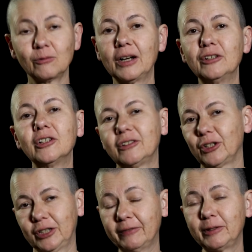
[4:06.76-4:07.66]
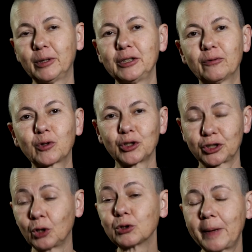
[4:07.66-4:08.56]
Well, not everybody, of
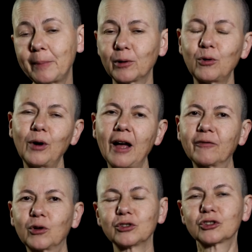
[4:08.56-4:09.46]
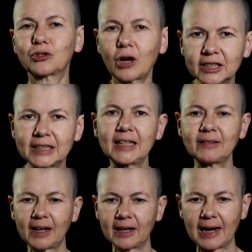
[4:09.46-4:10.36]
course. Those people who have
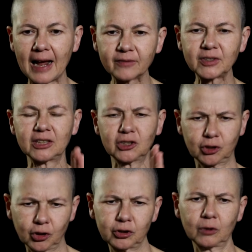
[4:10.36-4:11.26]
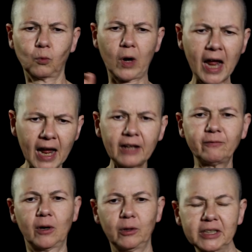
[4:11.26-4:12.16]
constructed their lives in a certain way,
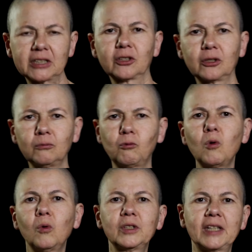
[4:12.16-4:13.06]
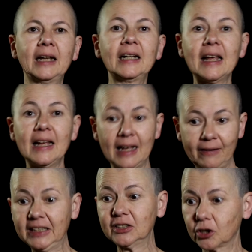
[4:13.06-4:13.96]
following certain rules and
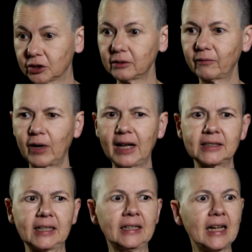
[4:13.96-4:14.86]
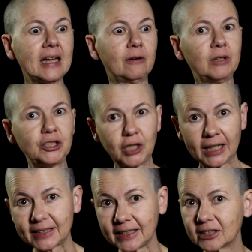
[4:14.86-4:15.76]
having certain friends and
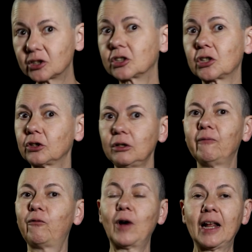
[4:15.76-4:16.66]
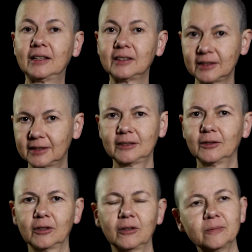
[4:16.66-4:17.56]
rejecting certain friends,
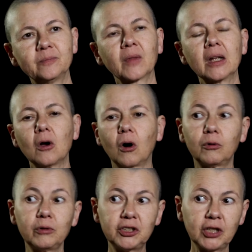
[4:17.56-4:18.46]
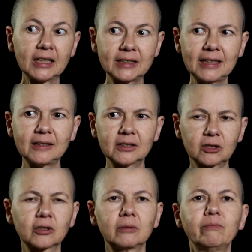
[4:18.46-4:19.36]
or rejecting
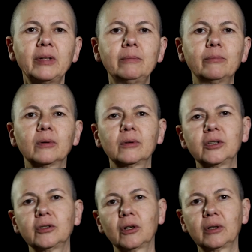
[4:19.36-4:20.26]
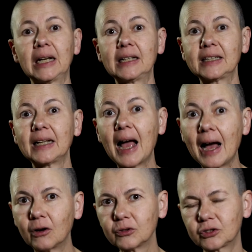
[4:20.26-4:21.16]
certain people, and letting
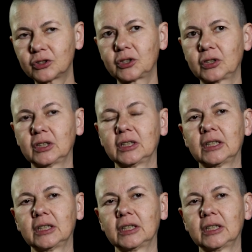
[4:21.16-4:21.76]
out